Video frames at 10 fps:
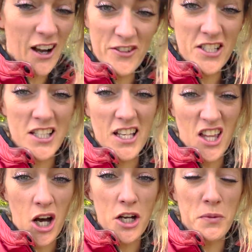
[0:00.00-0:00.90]
I've just learned
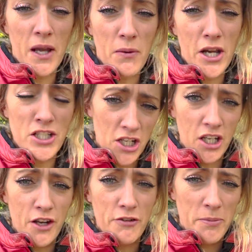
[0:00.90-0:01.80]
the hard way why you
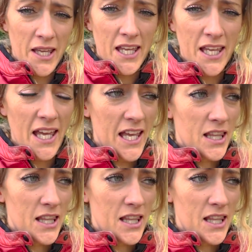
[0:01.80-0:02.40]
don't go for pee